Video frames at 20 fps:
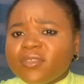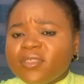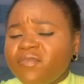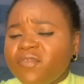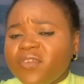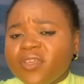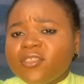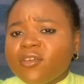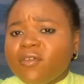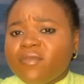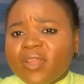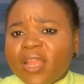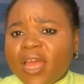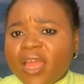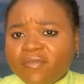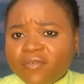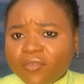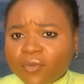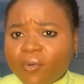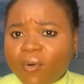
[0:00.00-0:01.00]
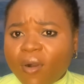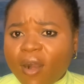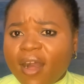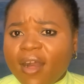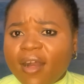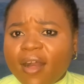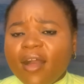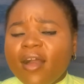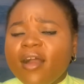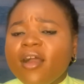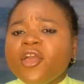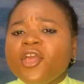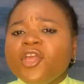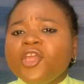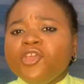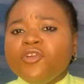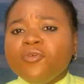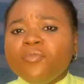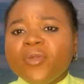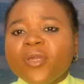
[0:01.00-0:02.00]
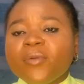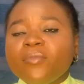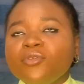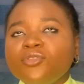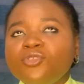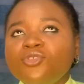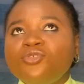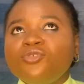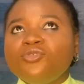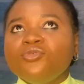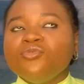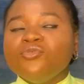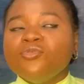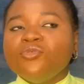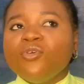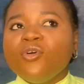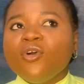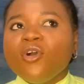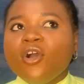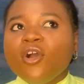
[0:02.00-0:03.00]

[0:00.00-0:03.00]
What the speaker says: phase of life you are, you'll be able to,